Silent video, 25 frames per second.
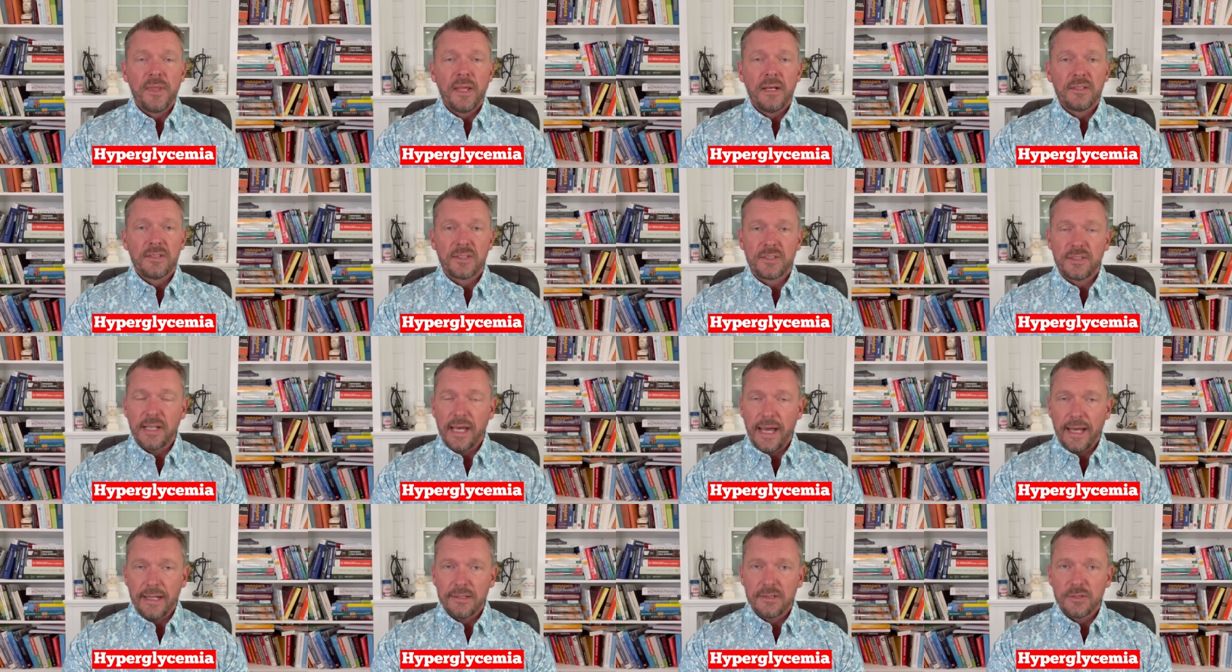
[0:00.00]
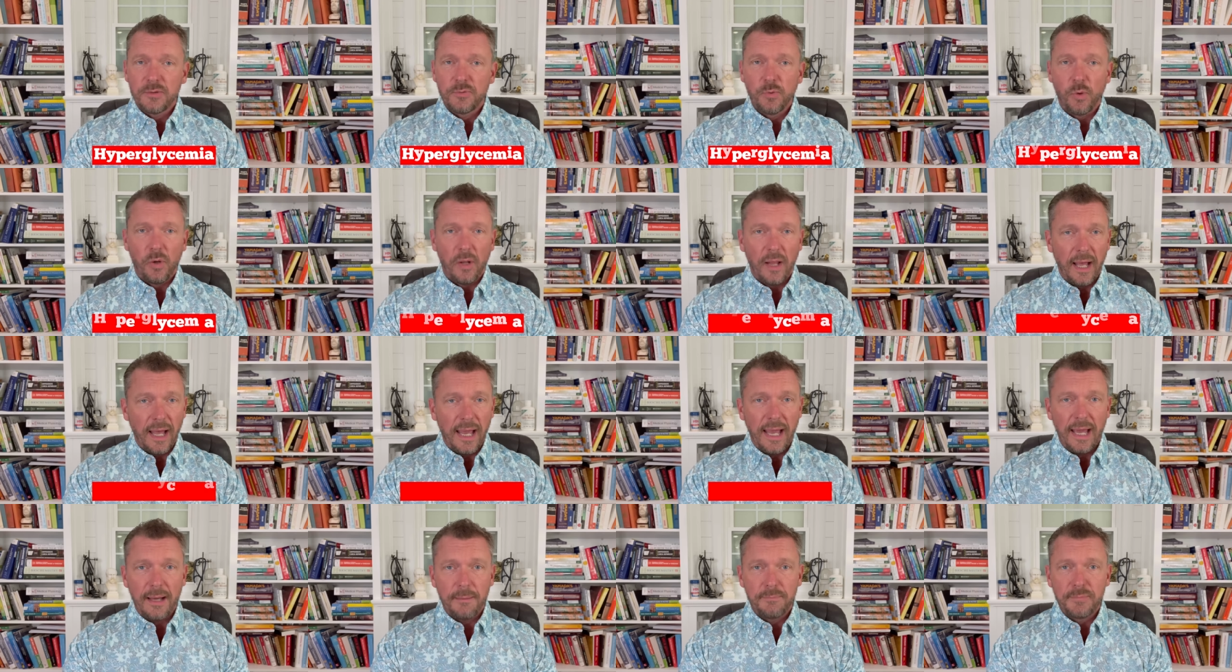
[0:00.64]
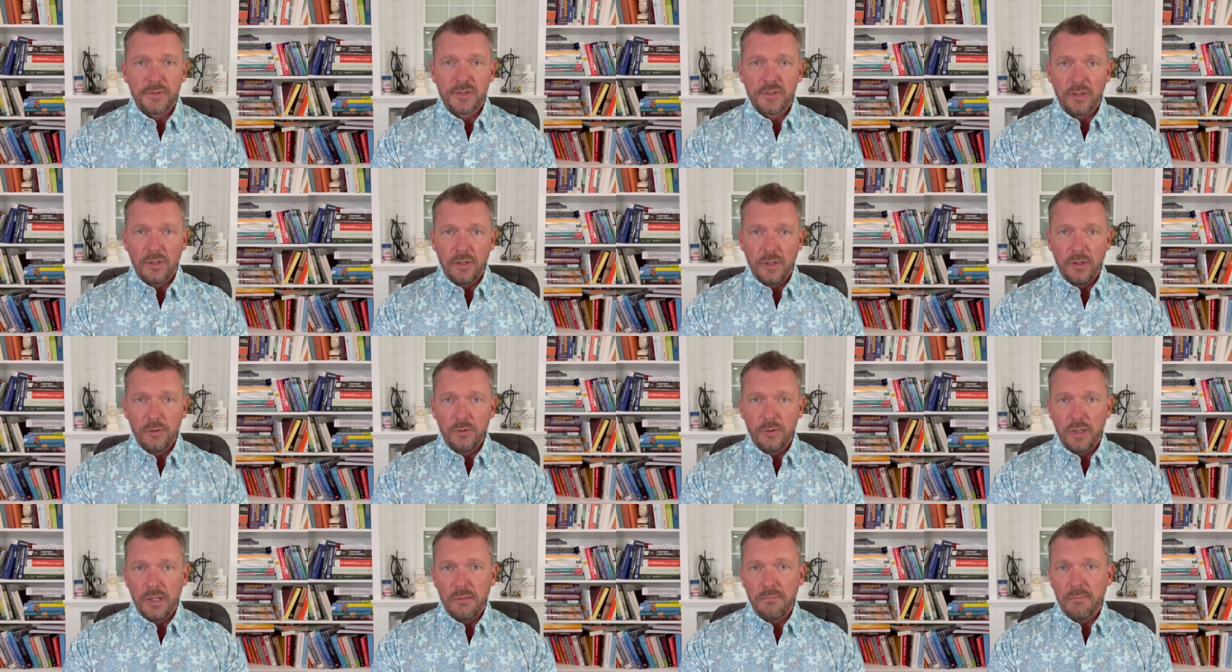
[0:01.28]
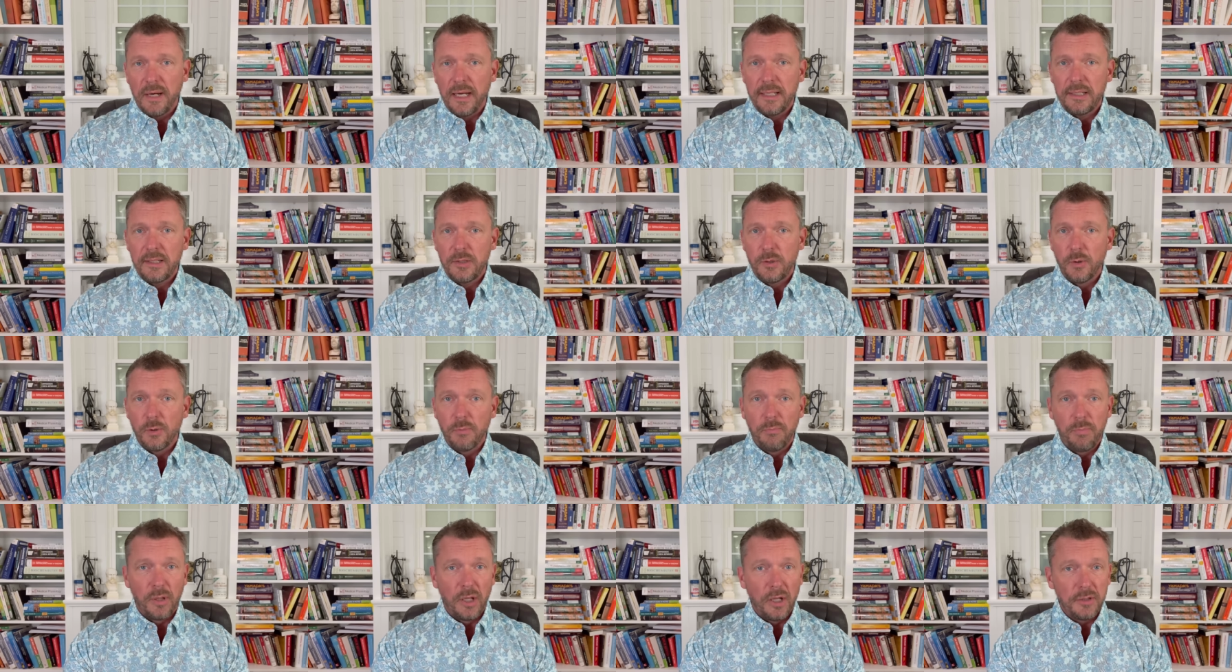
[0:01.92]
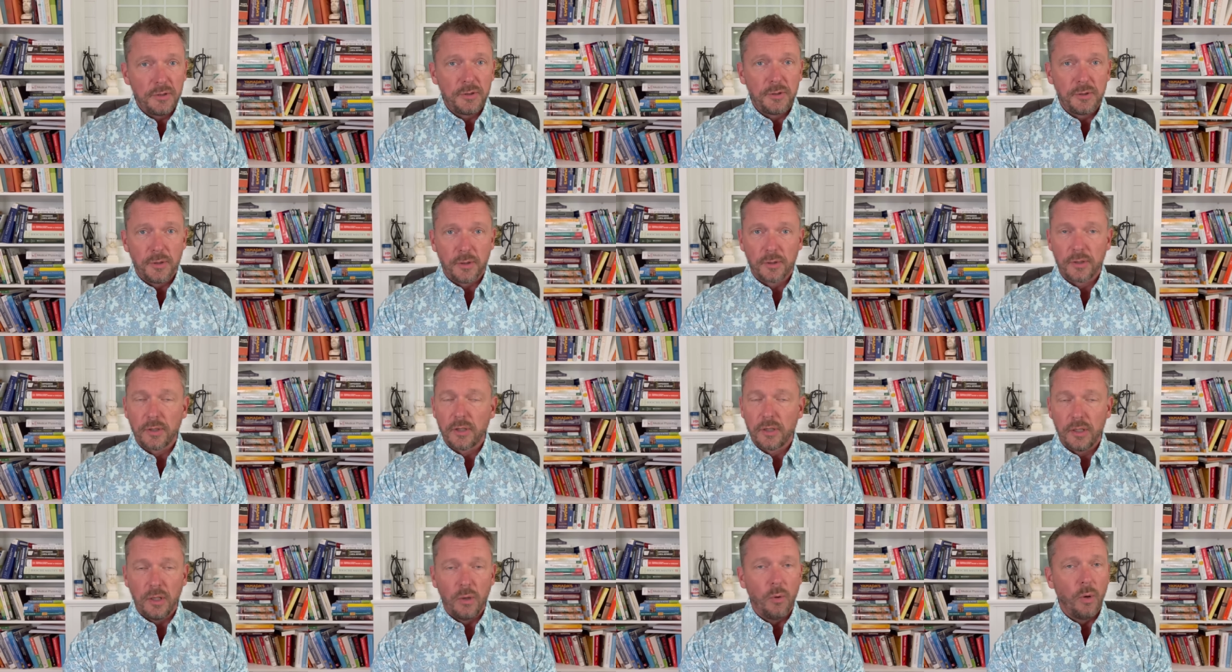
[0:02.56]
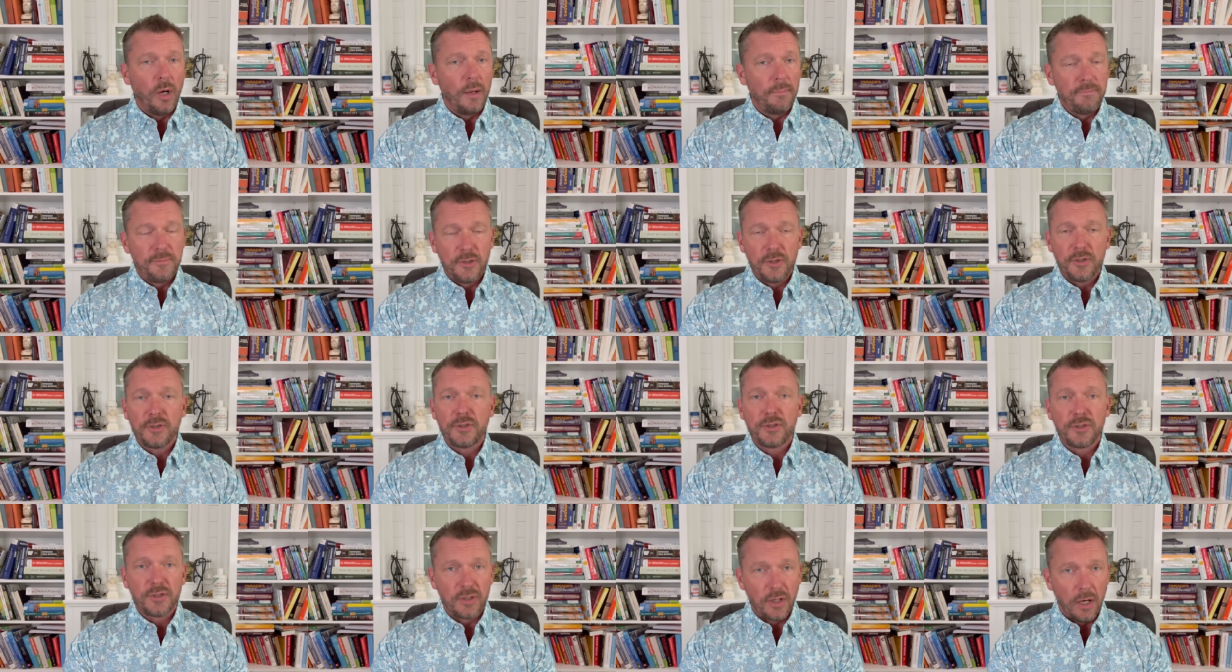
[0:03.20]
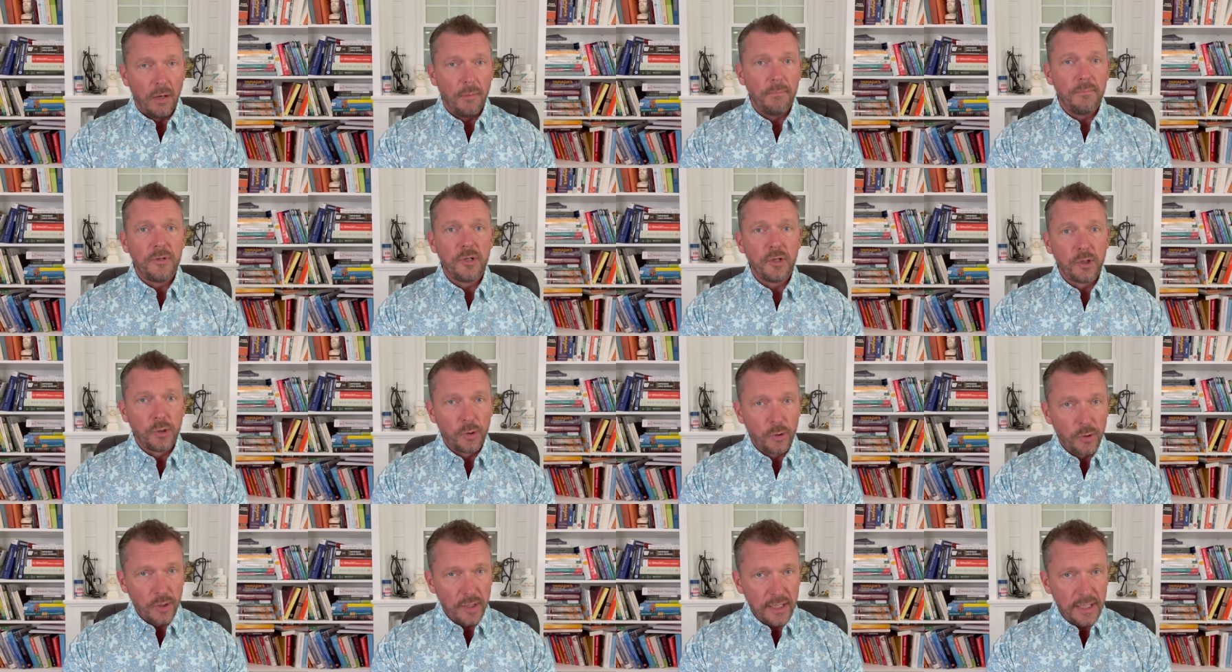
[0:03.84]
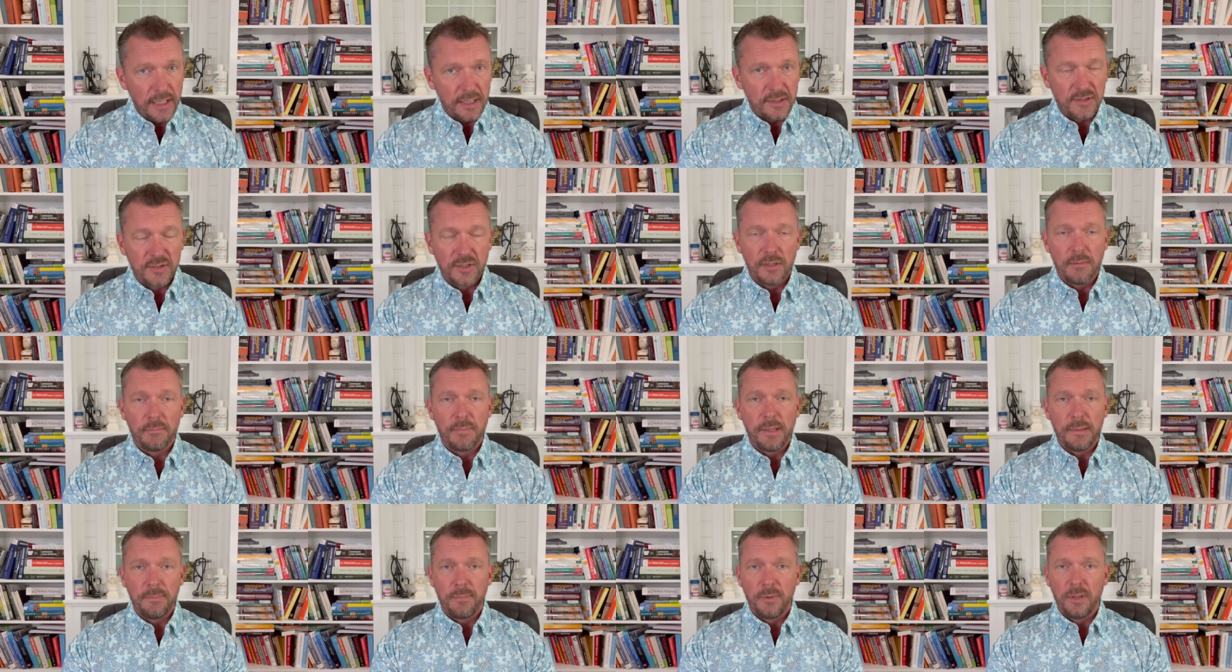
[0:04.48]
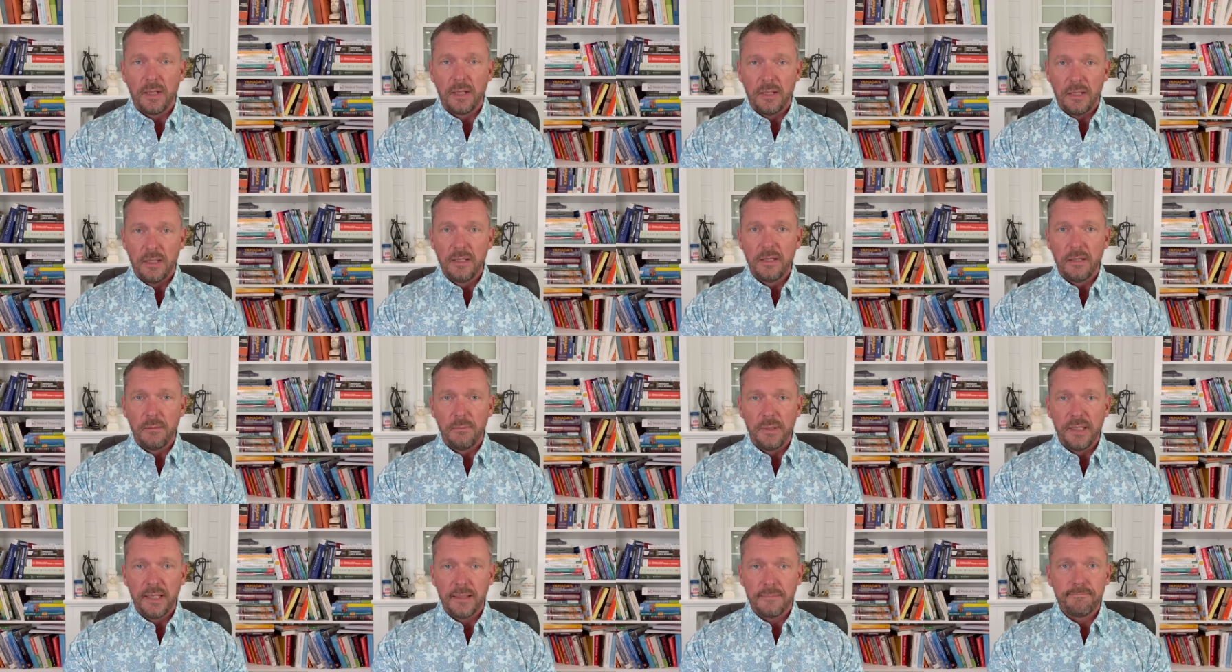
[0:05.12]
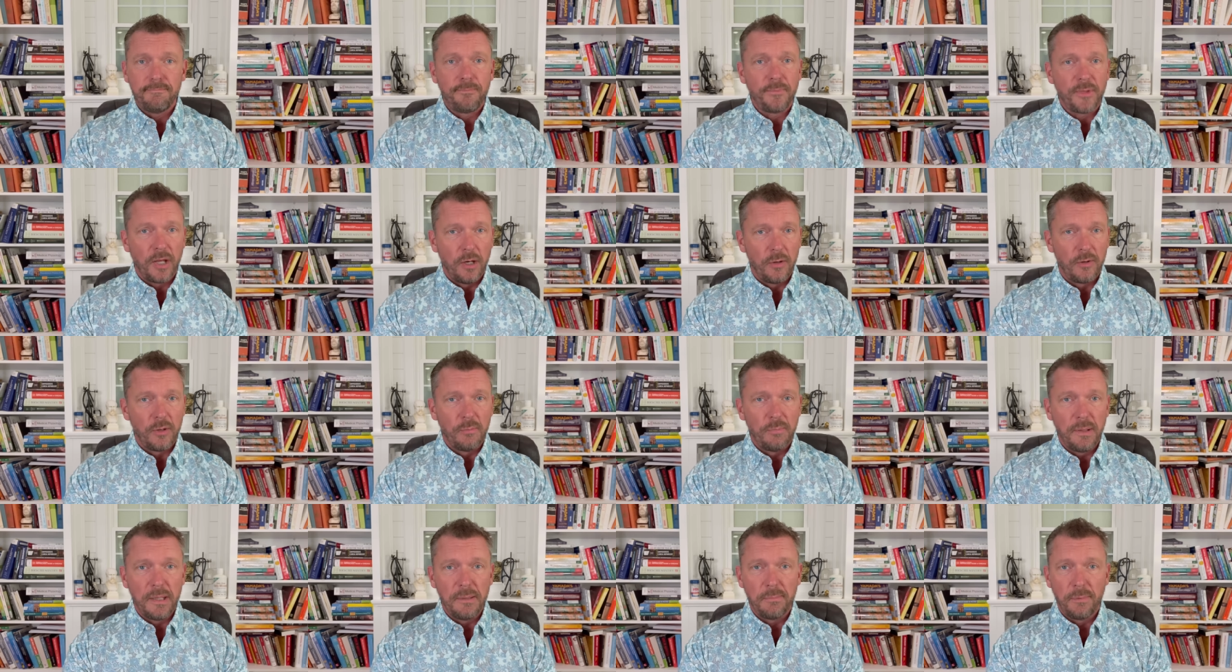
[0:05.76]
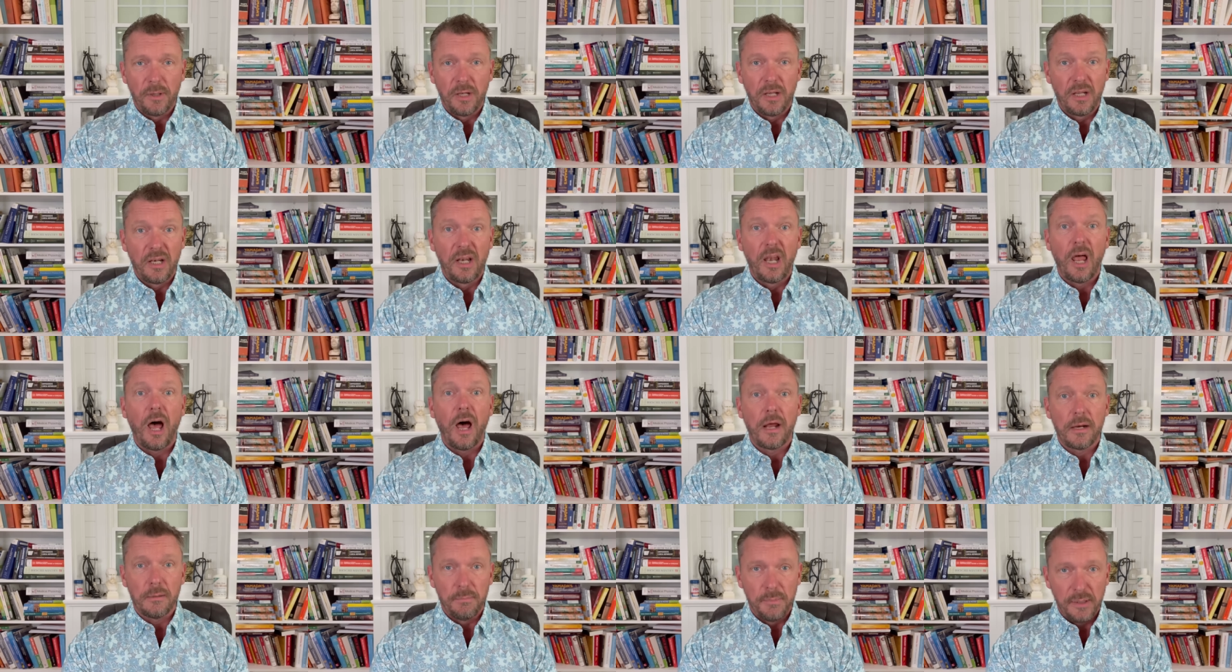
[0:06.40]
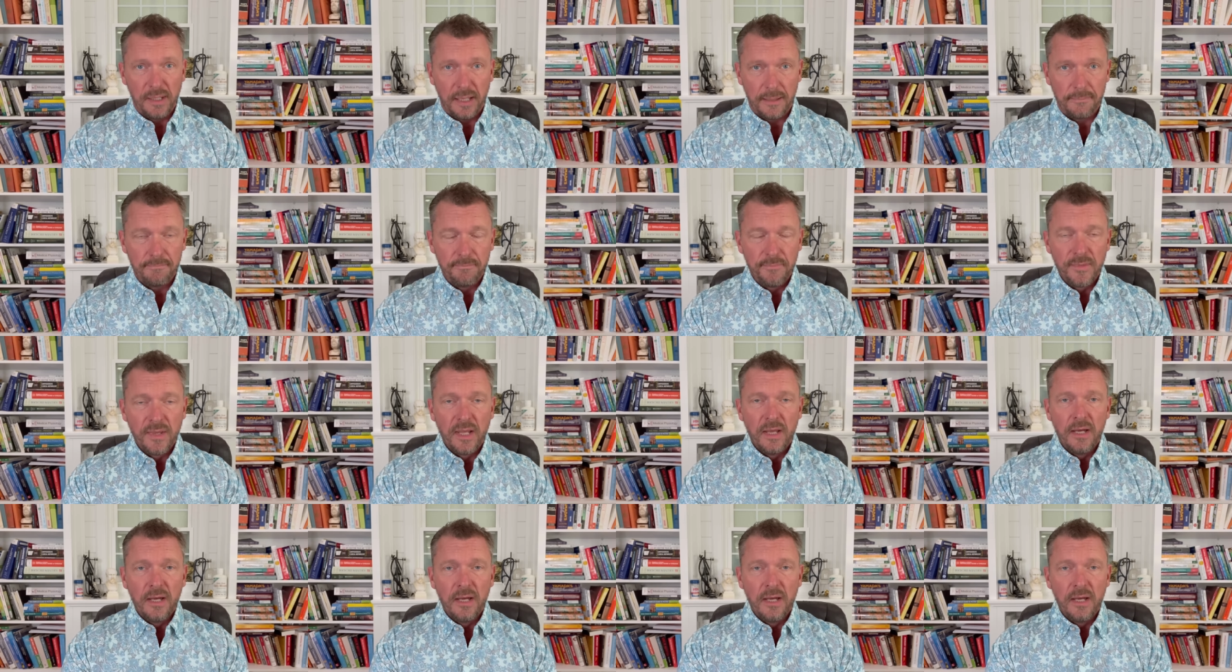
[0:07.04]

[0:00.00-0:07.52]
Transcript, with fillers: Statins will absolutely make your blood sugar go up to some degree. Some people a little bit, other people a lot of bit.